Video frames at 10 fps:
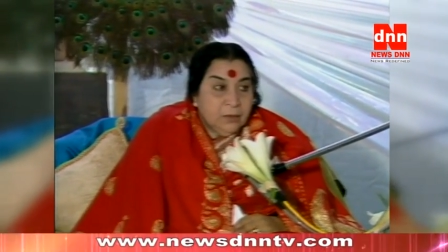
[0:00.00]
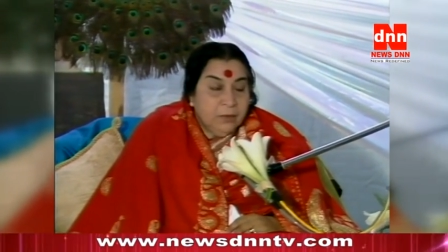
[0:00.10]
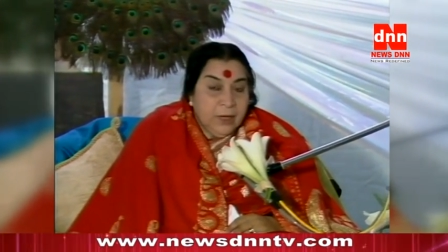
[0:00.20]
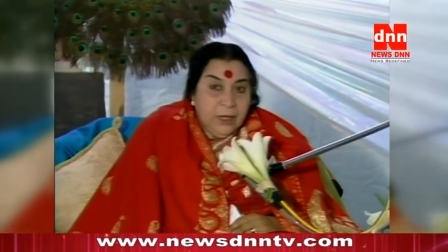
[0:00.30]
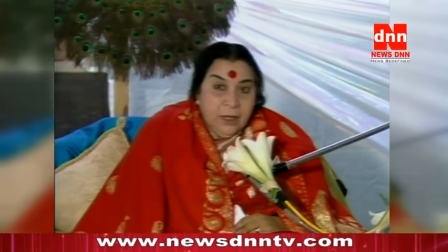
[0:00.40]

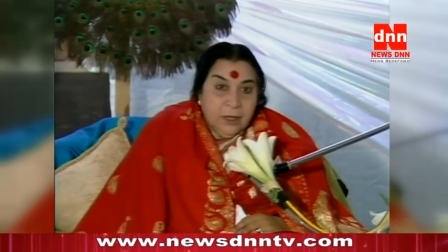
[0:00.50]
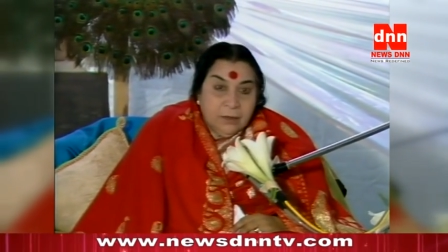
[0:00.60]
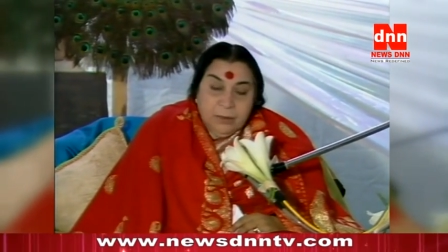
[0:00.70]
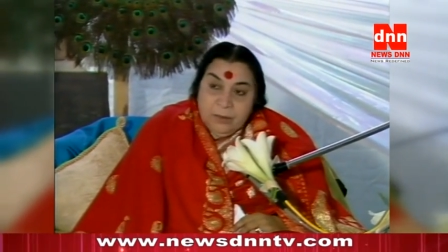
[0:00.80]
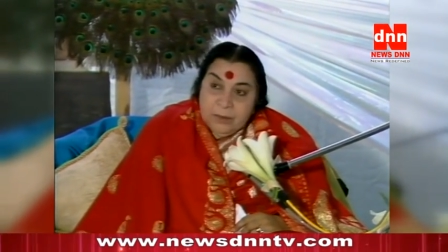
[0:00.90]
Very
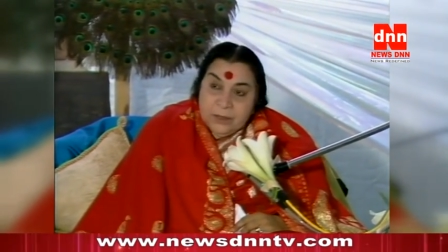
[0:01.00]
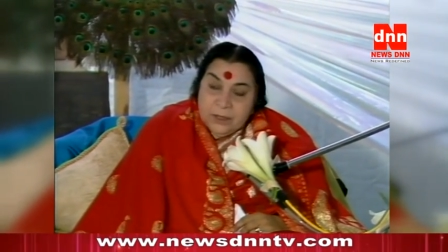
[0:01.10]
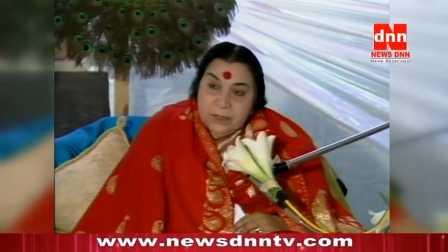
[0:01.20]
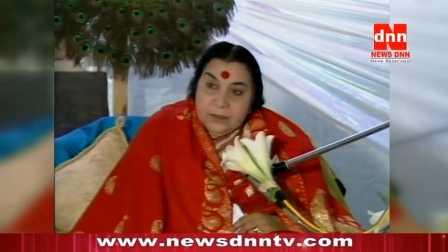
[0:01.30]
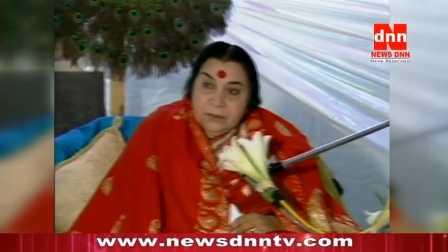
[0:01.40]
young people
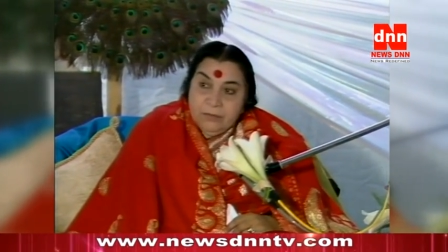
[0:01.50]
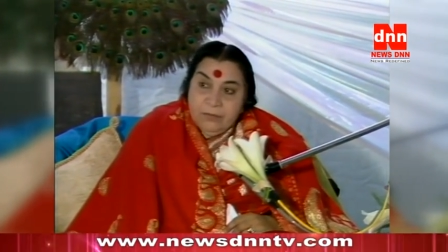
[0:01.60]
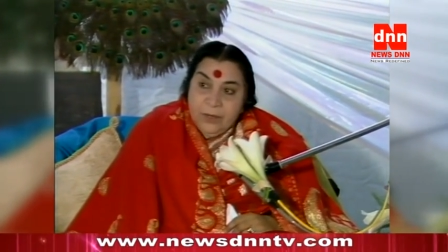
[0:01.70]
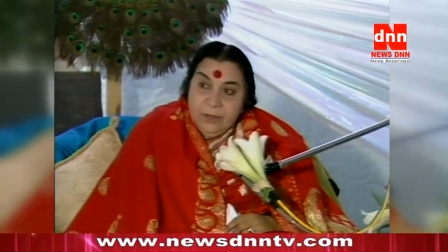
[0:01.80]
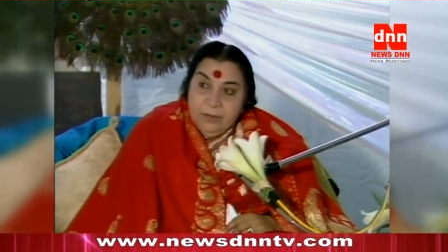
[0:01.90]
died,
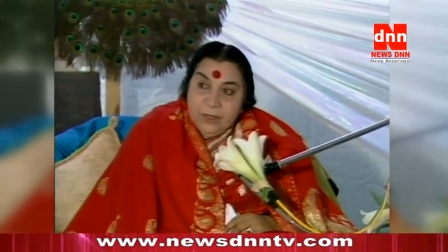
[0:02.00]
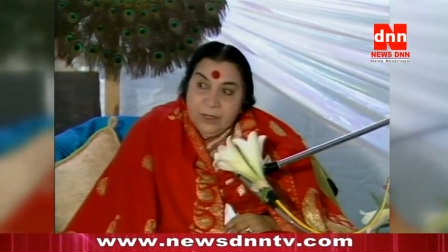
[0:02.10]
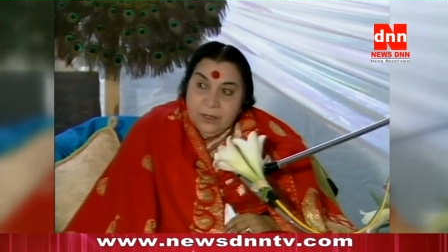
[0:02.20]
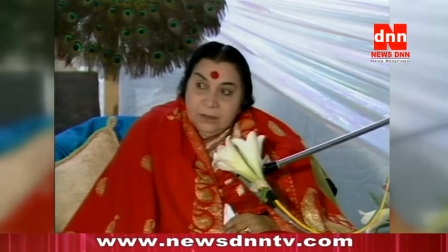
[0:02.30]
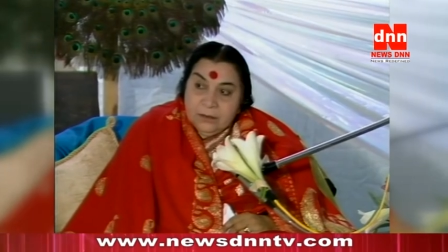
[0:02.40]
very,
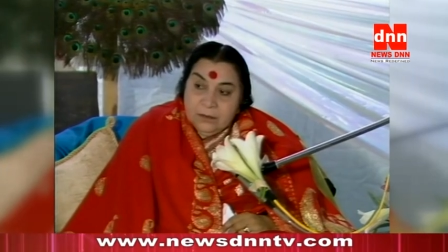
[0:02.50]
very young.